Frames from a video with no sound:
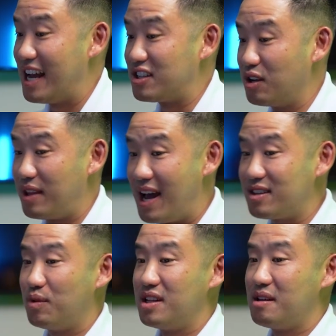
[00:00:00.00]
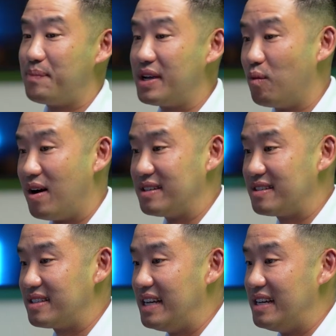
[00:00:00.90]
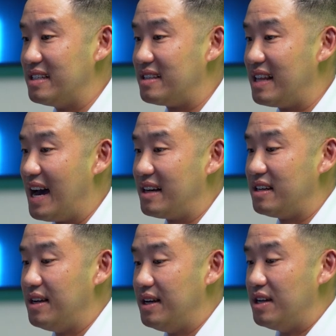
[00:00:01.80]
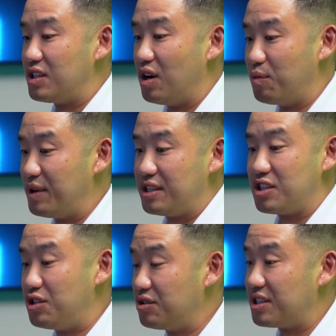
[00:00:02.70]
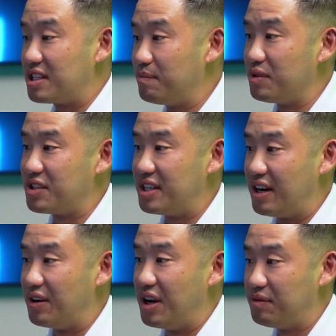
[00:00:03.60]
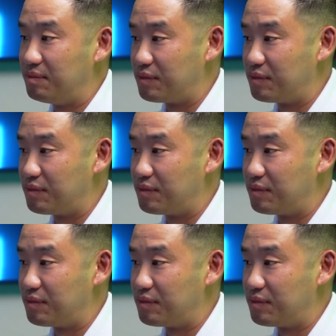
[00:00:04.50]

Yeah, so that's one of the big ones is that So we could just use a simple scenario,